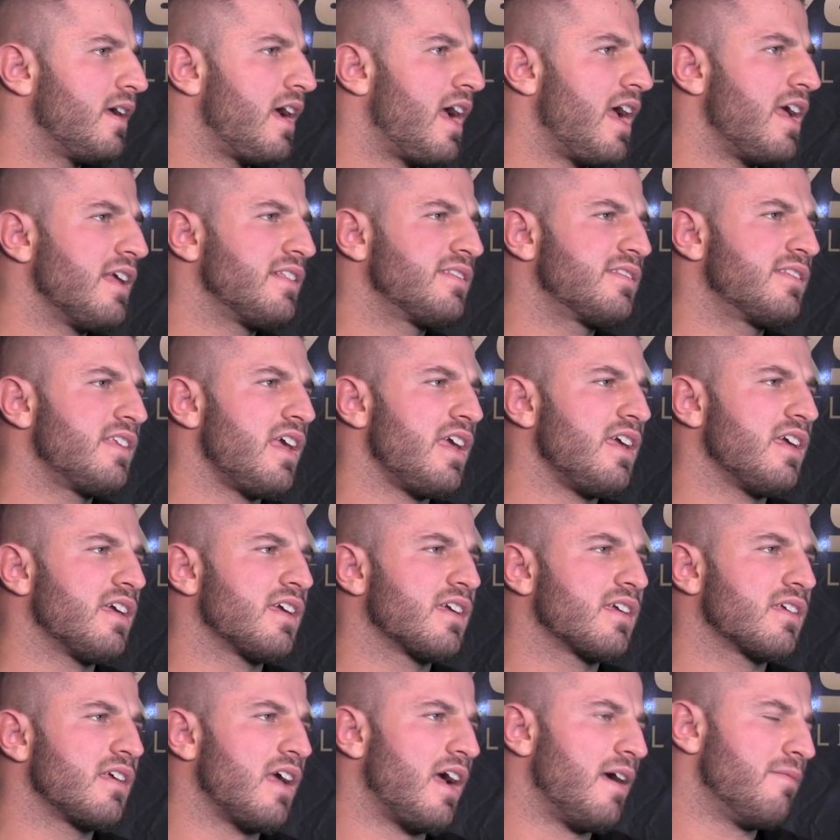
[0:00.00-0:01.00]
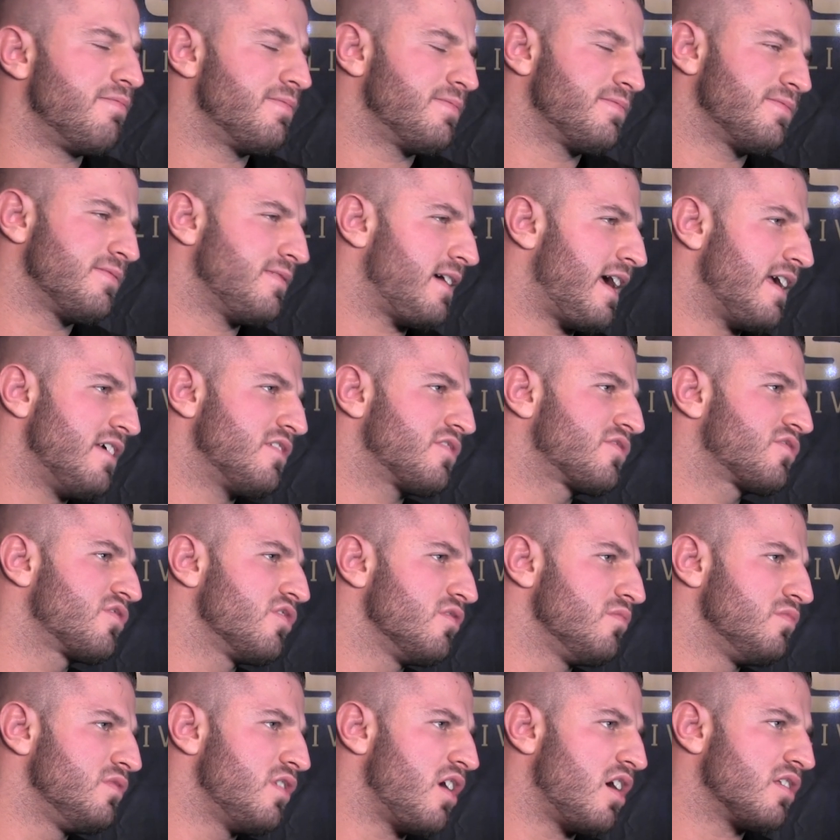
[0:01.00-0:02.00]
I
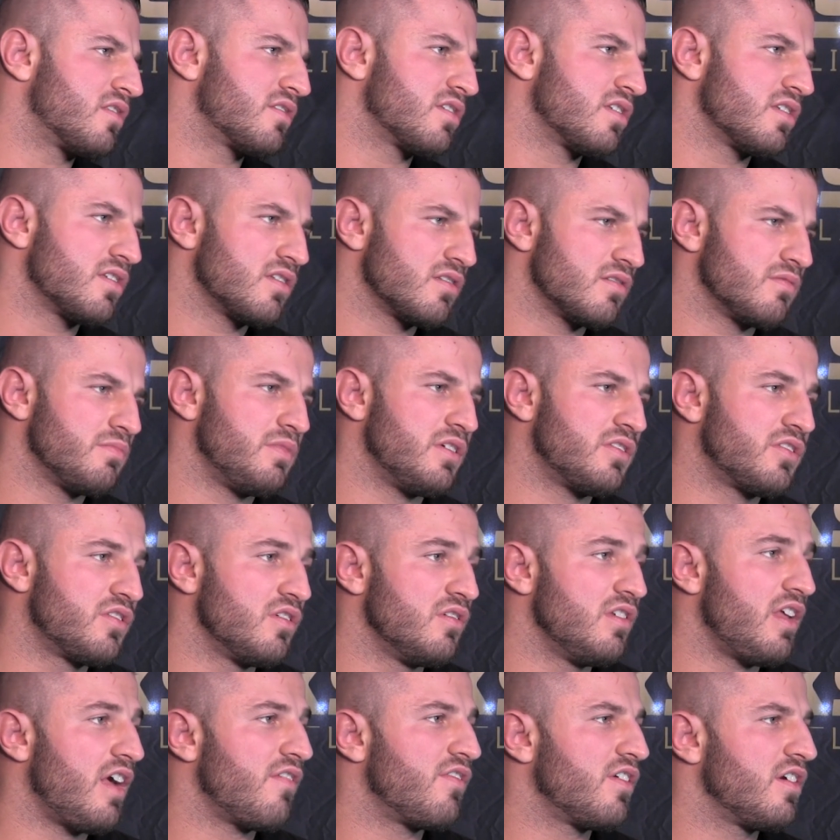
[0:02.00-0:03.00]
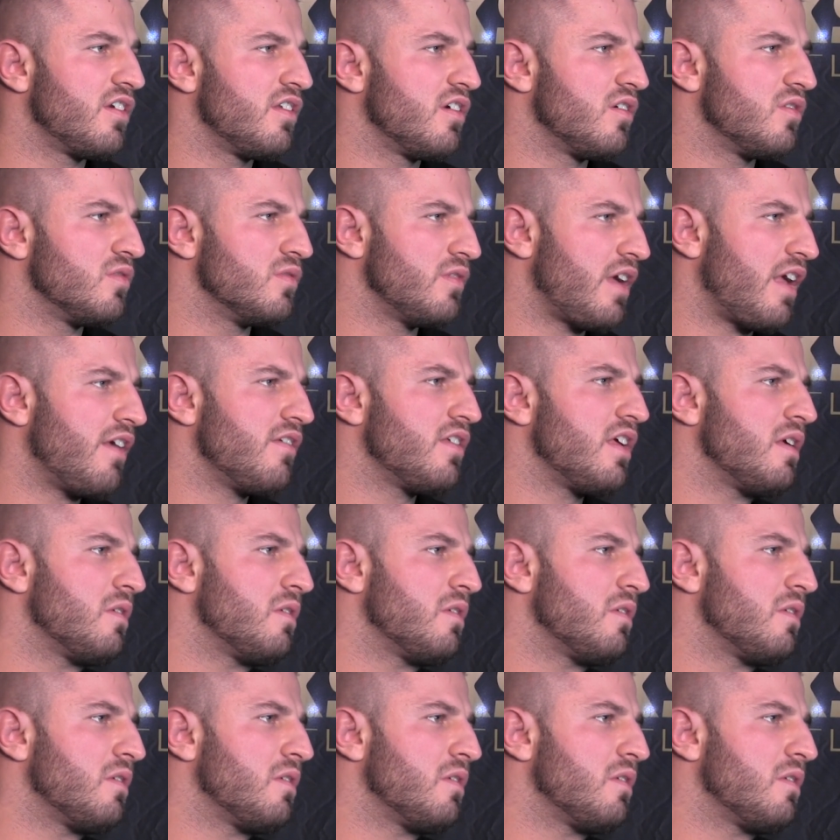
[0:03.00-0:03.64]
assume not, but you never know.